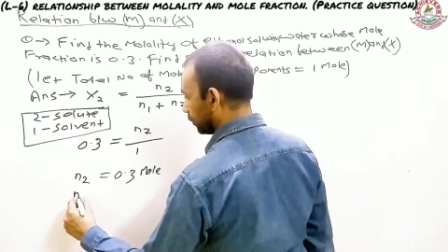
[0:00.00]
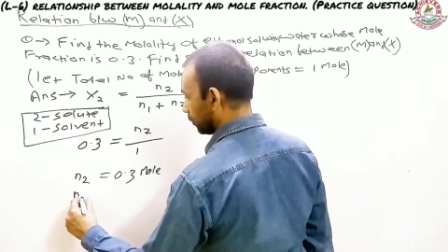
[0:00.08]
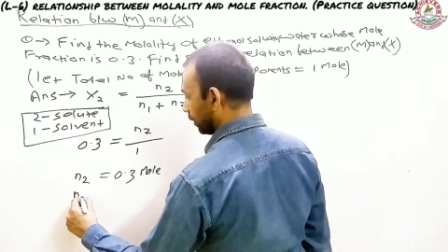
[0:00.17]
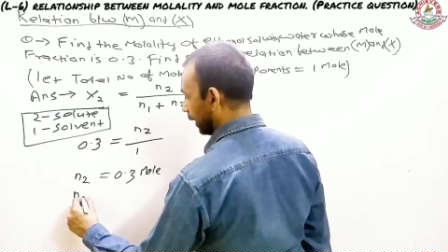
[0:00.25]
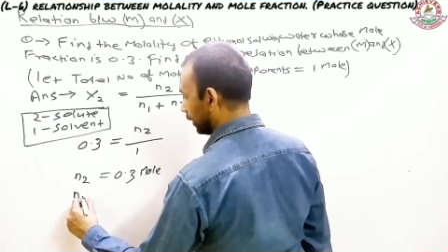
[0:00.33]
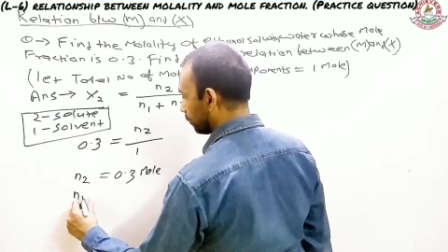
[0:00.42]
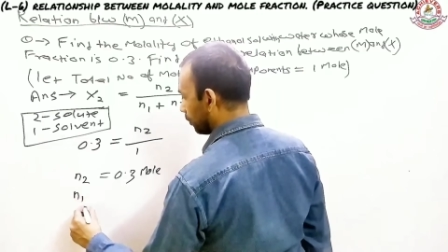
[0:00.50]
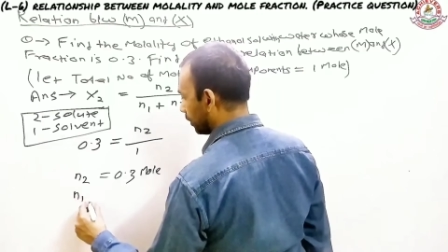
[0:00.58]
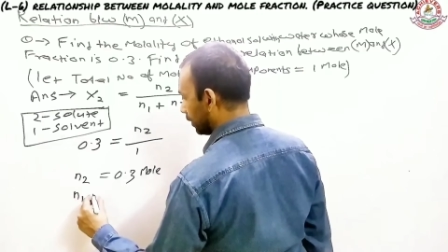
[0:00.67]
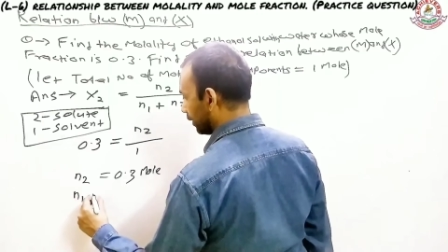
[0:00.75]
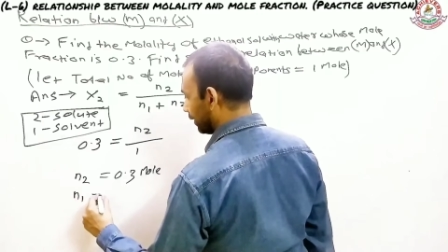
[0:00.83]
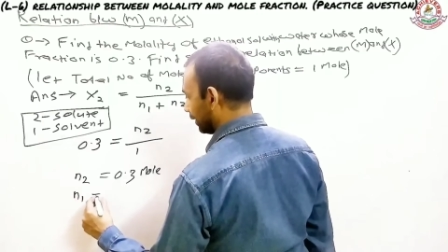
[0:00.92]

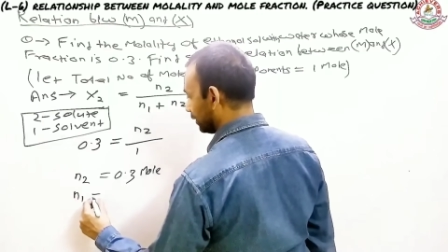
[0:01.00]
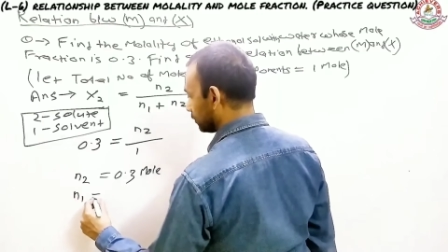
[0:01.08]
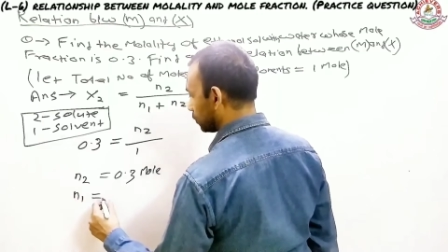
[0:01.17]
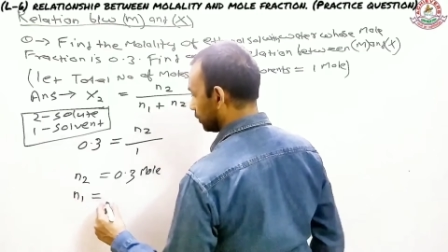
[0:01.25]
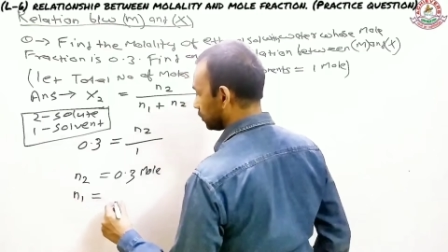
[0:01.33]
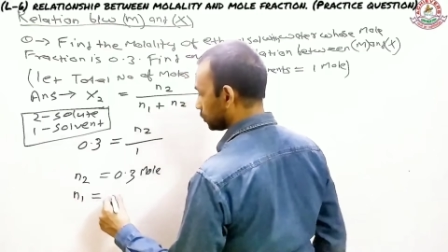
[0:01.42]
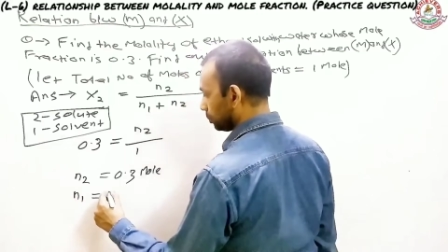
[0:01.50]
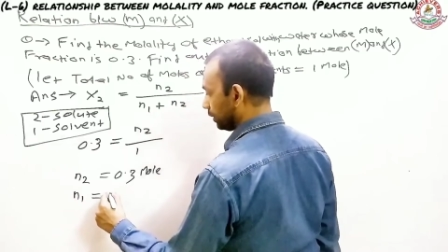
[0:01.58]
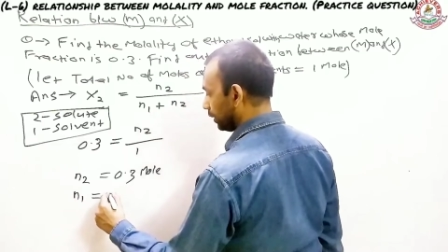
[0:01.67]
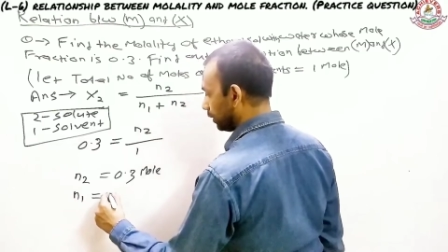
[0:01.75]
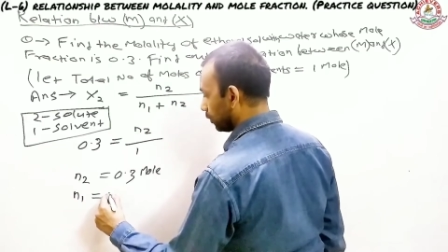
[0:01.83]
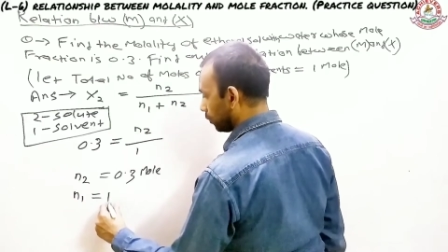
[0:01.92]
n1 is going to
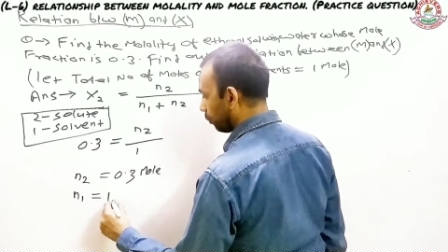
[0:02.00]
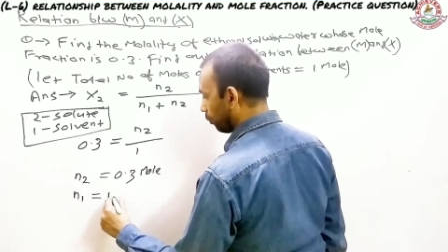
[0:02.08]
be